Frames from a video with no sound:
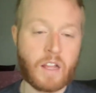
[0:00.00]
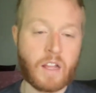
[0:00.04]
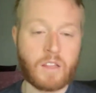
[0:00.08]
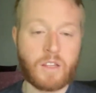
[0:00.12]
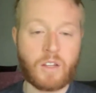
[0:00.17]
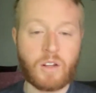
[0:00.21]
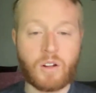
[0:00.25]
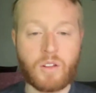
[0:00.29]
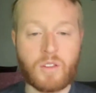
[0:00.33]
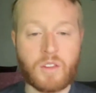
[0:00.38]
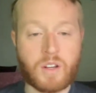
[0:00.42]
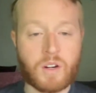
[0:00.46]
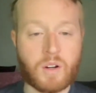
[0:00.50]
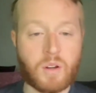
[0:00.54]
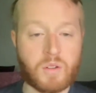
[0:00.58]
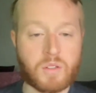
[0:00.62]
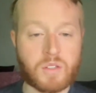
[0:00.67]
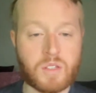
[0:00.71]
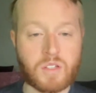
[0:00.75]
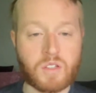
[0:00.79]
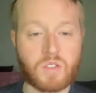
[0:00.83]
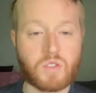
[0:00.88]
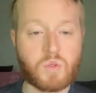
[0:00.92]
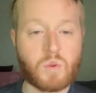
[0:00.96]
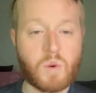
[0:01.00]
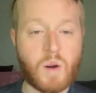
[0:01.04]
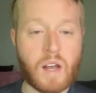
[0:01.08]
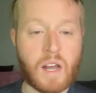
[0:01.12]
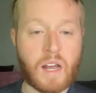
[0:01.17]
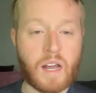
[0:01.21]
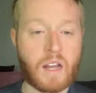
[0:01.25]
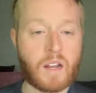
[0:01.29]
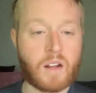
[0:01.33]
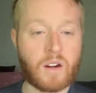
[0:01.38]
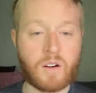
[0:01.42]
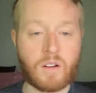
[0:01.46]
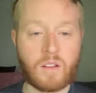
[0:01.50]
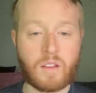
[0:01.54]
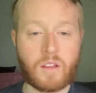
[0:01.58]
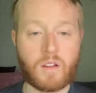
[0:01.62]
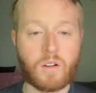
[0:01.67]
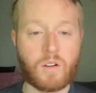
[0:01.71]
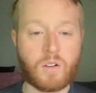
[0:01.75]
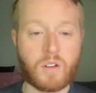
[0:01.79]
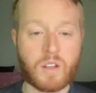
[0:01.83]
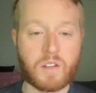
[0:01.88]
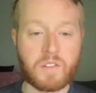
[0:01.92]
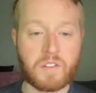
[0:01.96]
Lyon then hosting Troyes,
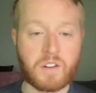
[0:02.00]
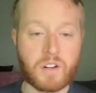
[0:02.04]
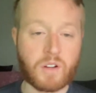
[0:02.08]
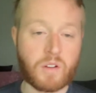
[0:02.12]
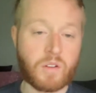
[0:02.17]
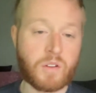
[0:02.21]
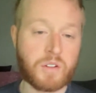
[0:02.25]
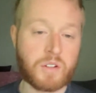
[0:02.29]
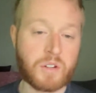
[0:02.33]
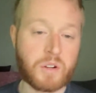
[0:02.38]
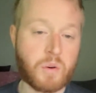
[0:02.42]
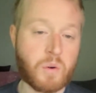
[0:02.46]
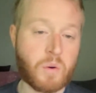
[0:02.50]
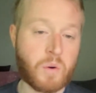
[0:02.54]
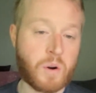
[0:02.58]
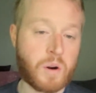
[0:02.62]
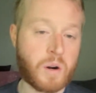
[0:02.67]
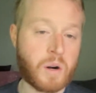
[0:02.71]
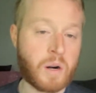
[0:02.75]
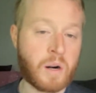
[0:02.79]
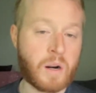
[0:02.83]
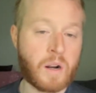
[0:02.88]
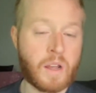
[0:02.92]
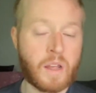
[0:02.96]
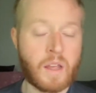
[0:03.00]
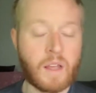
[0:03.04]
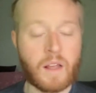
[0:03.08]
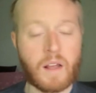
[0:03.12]
currently Lyon giving a goal and a quarter.